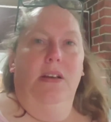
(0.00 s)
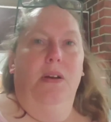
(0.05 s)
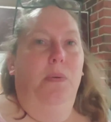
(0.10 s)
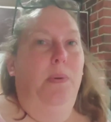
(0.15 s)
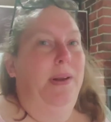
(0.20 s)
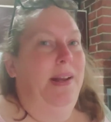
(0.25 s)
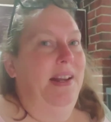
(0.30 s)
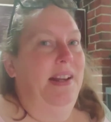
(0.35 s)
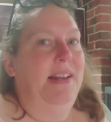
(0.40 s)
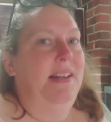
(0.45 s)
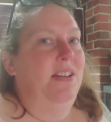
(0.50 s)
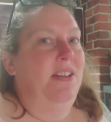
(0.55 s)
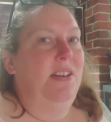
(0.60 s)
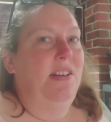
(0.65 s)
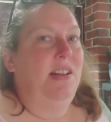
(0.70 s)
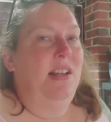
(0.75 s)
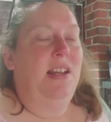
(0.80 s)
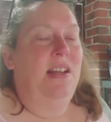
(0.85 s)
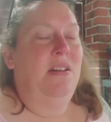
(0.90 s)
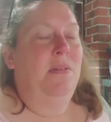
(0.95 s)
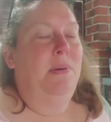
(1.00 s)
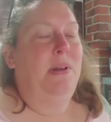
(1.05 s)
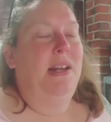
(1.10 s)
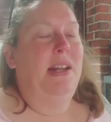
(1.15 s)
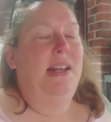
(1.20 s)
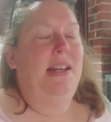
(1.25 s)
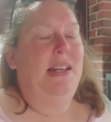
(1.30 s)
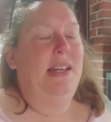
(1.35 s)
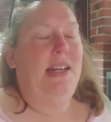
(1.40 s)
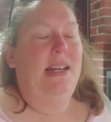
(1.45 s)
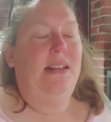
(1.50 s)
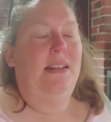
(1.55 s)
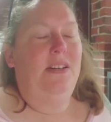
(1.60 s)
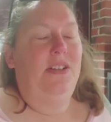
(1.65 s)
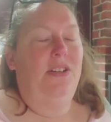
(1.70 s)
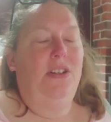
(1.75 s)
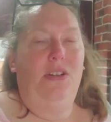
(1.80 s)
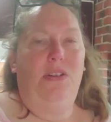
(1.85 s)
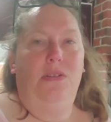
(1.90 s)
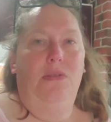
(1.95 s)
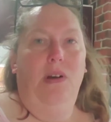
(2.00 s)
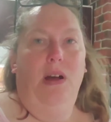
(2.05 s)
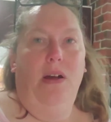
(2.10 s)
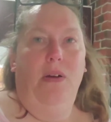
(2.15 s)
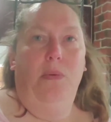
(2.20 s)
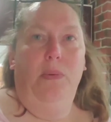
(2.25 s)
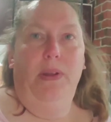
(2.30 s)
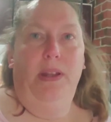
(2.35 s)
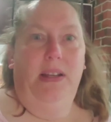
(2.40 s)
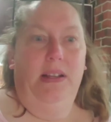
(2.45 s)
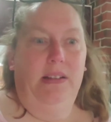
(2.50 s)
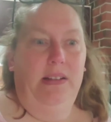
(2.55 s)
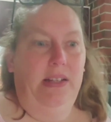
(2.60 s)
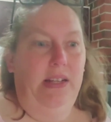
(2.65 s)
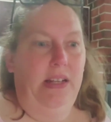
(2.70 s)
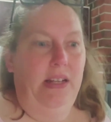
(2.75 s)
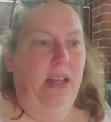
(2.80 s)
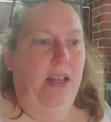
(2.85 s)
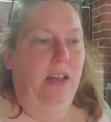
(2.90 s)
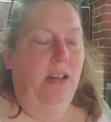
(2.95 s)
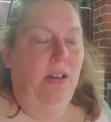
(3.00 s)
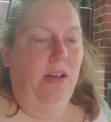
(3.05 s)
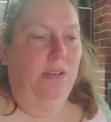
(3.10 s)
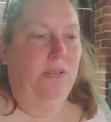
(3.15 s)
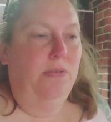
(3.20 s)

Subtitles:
So we didn't need to do a weekly